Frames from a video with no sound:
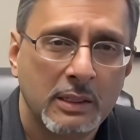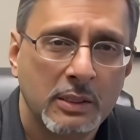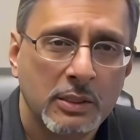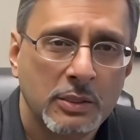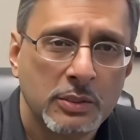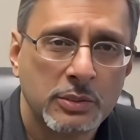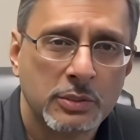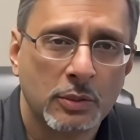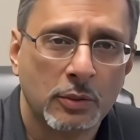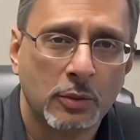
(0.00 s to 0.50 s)

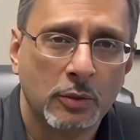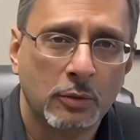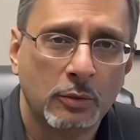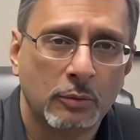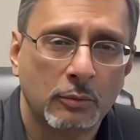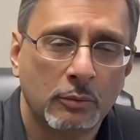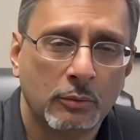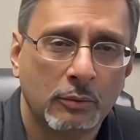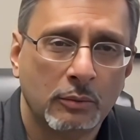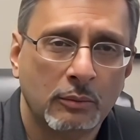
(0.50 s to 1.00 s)

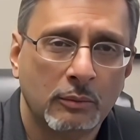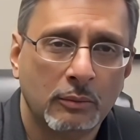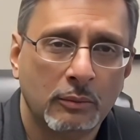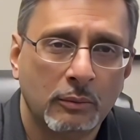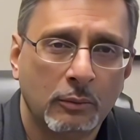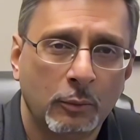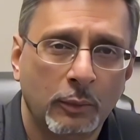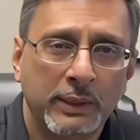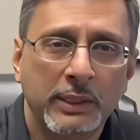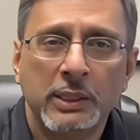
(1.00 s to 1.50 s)
So
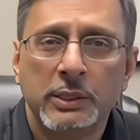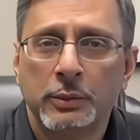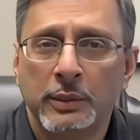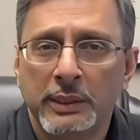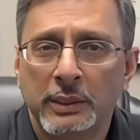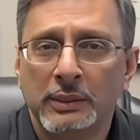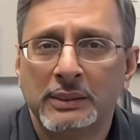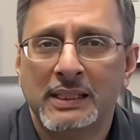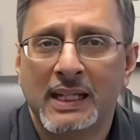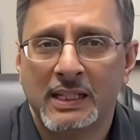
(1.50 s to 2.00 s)
when you're
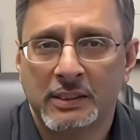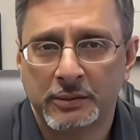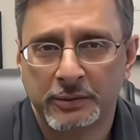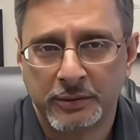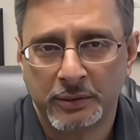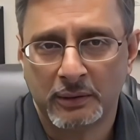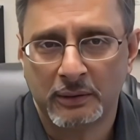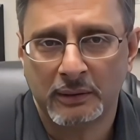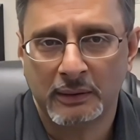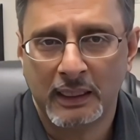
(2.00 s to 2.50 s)
doing a tax
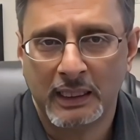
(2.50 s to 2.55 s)
return,